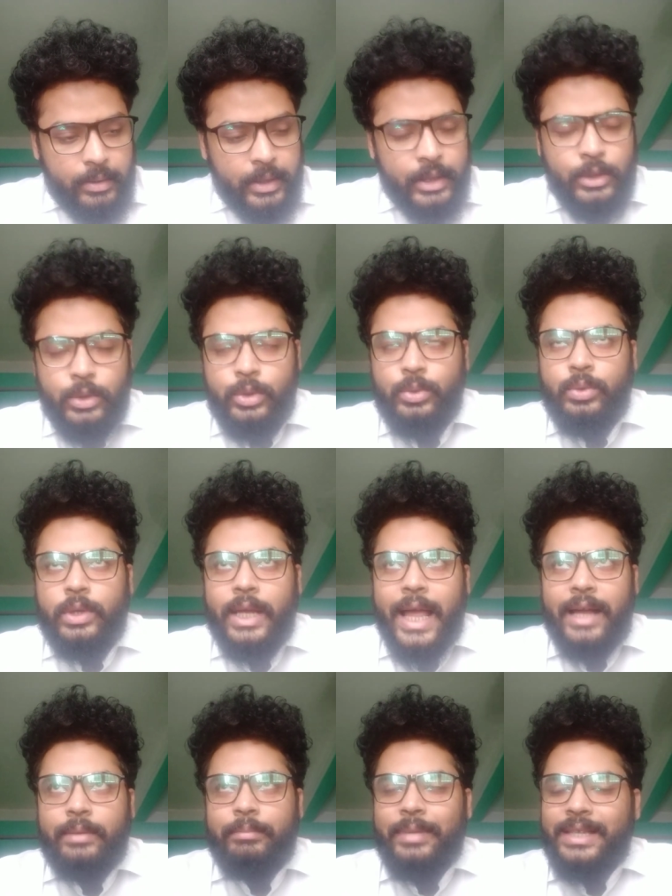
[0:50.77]
they do
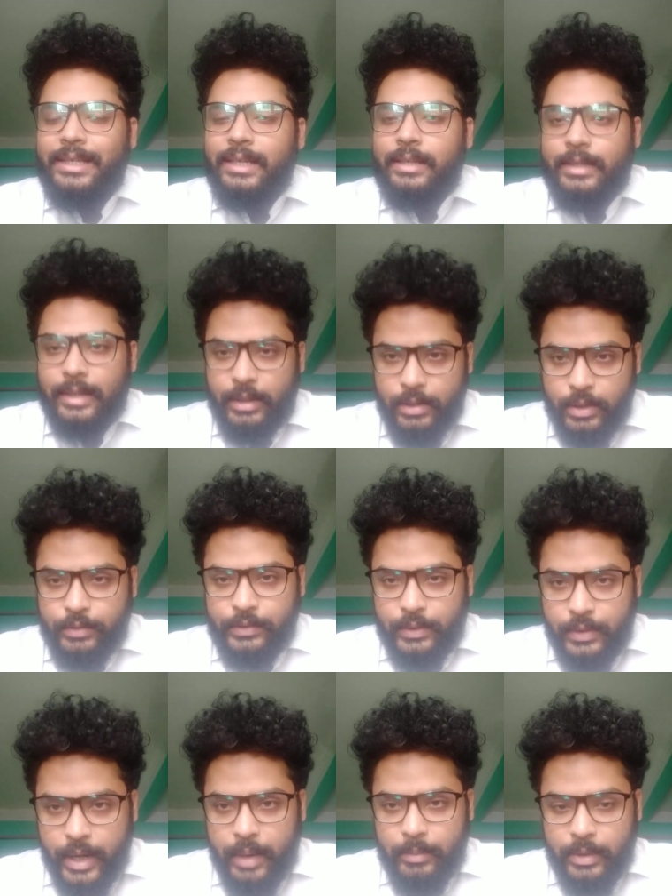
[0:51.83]
lack basic sense of
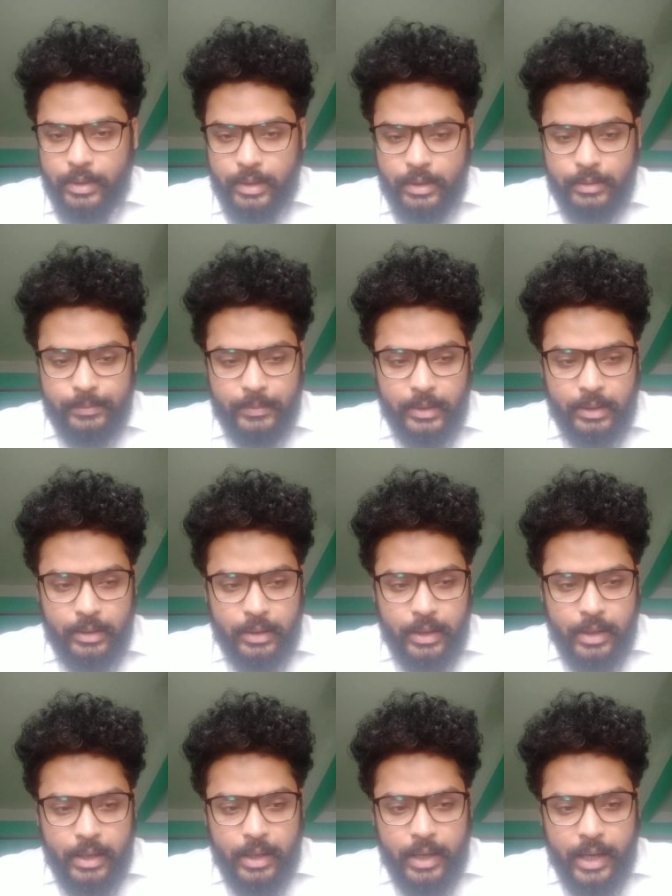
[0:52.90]
grammar
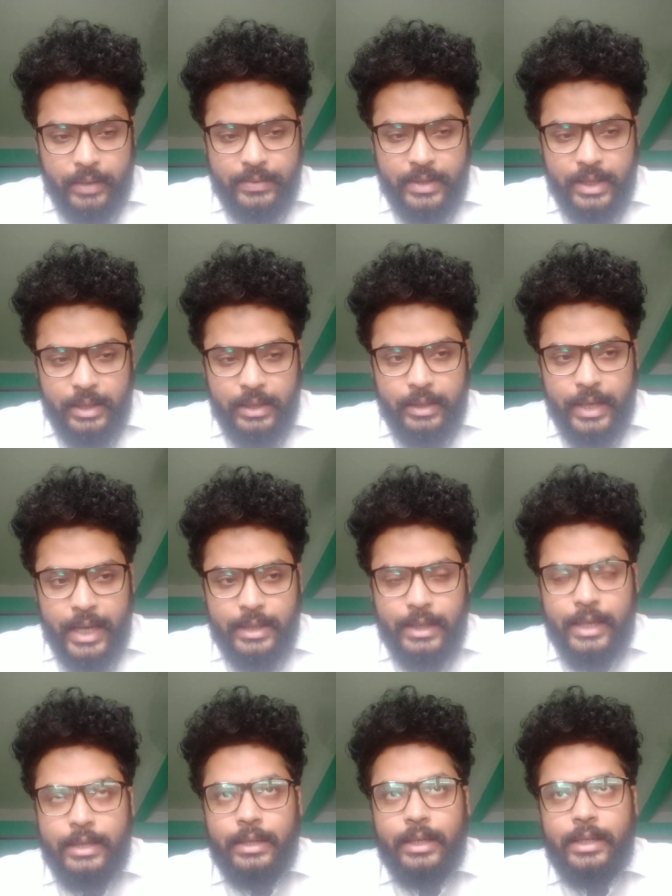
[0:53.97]
i've seen that
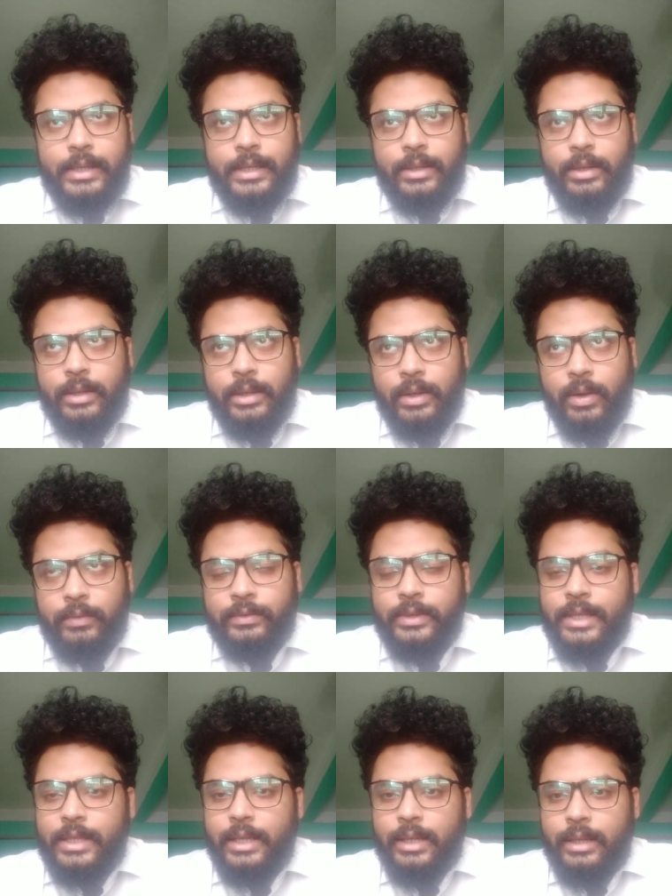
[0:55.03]
and it uh,
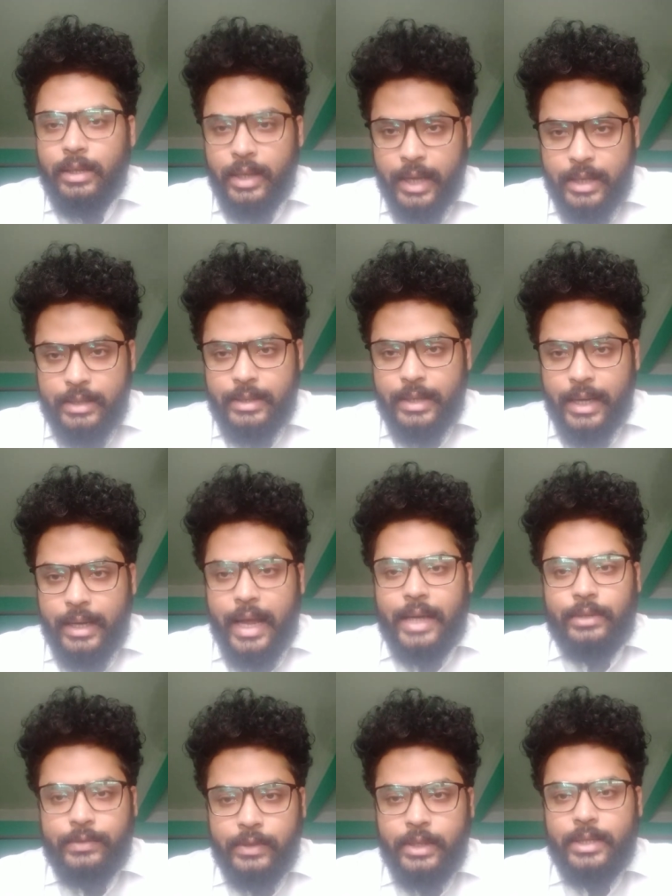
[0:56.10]
obviously has an
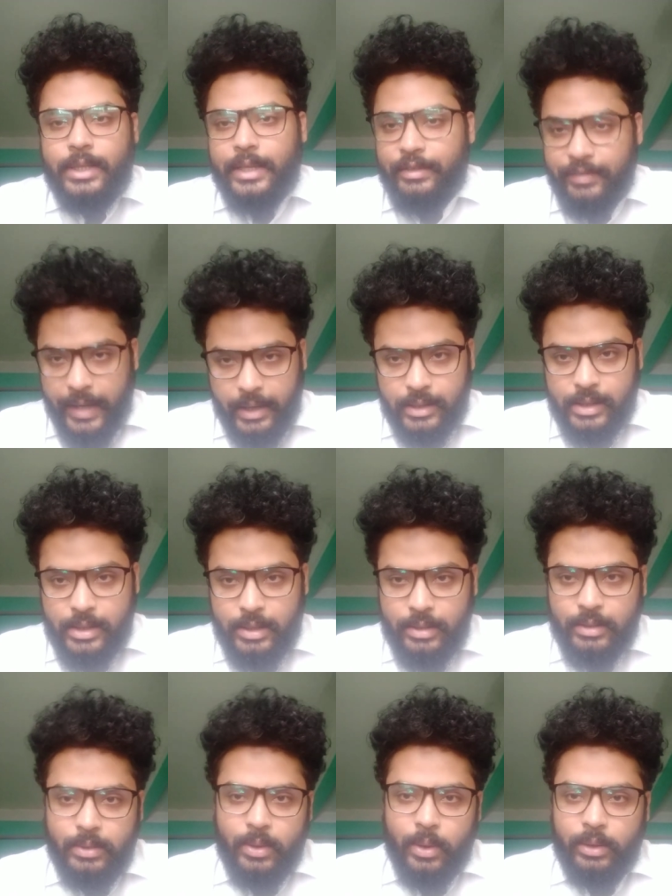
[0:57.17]
adverse effect
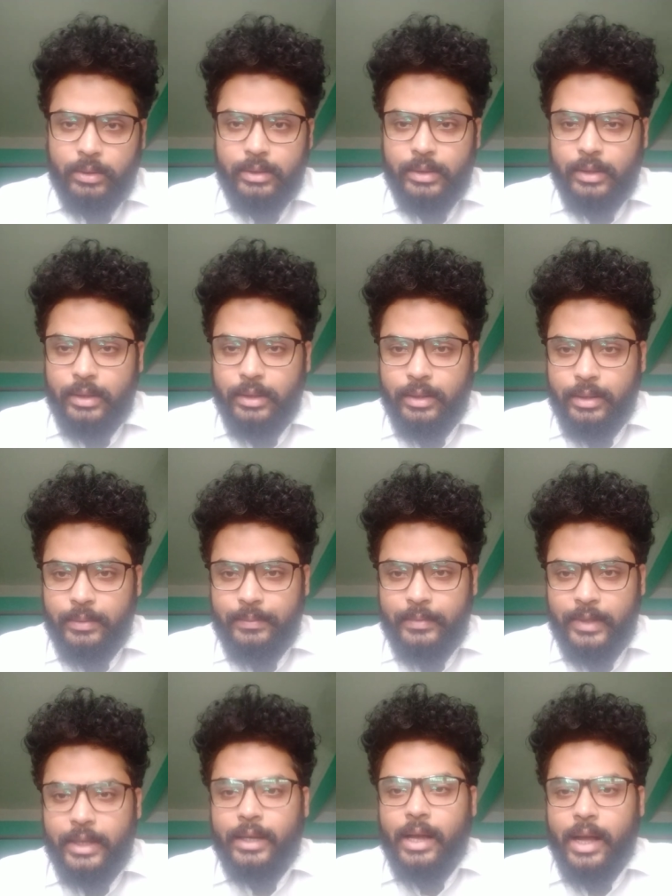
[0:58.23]
on uh,
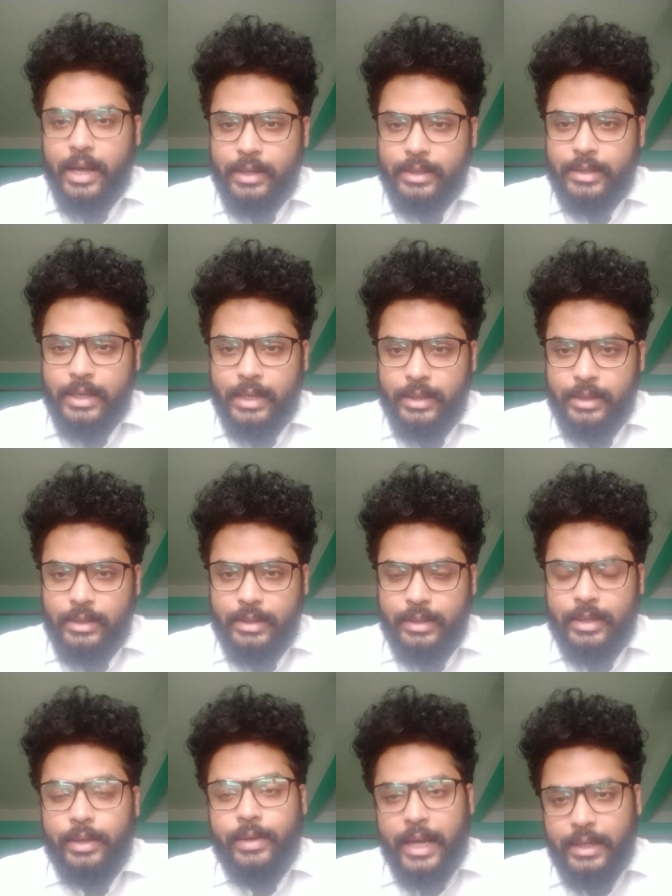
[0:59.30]
their higher studies
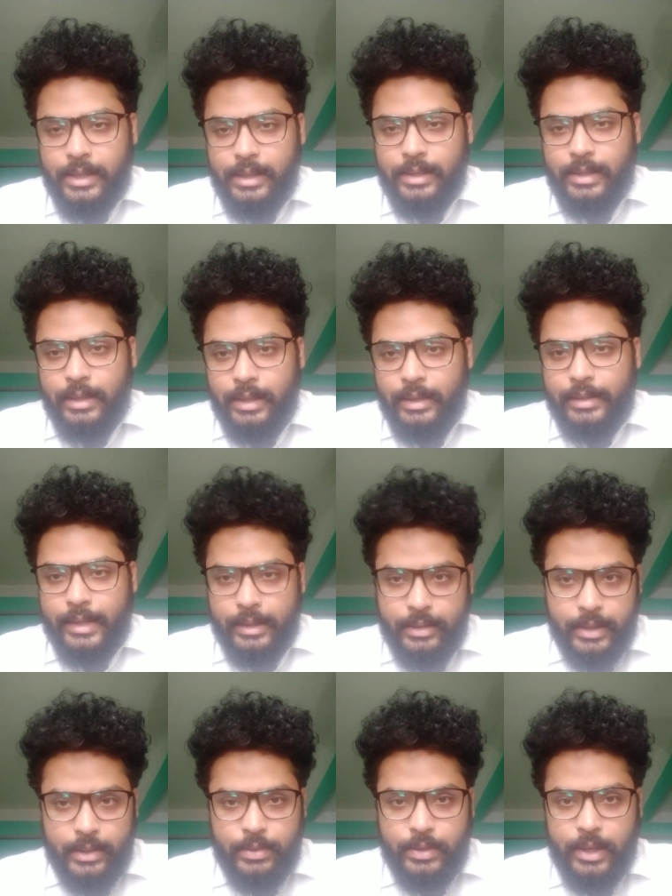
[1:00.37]
their writing skills
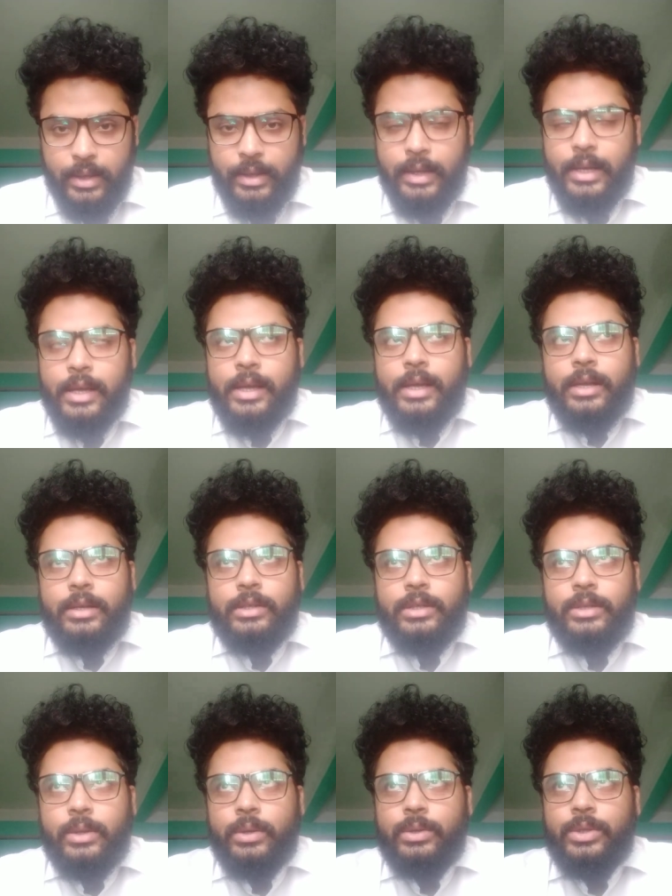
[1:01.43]
etc
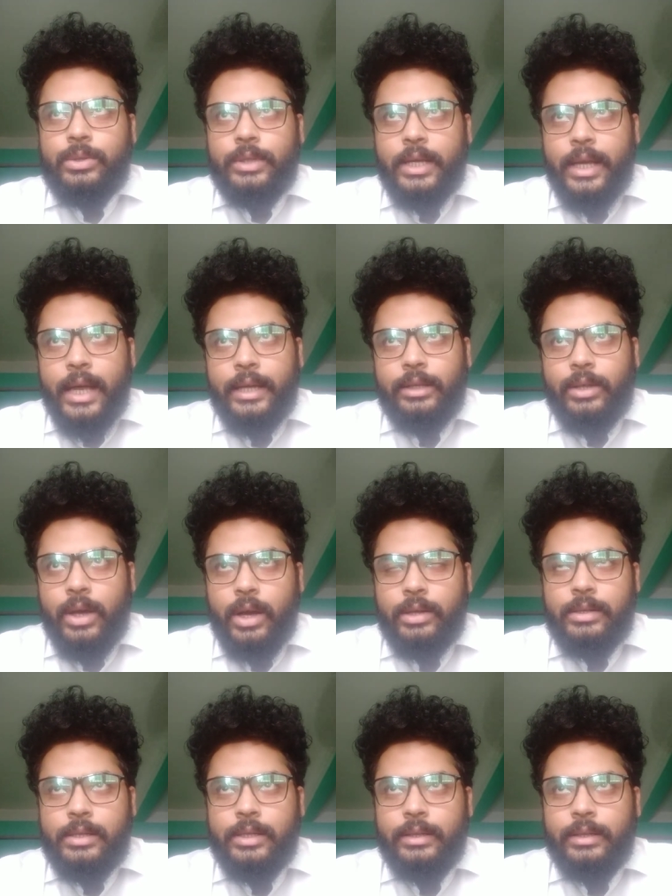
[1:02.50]
so today I thought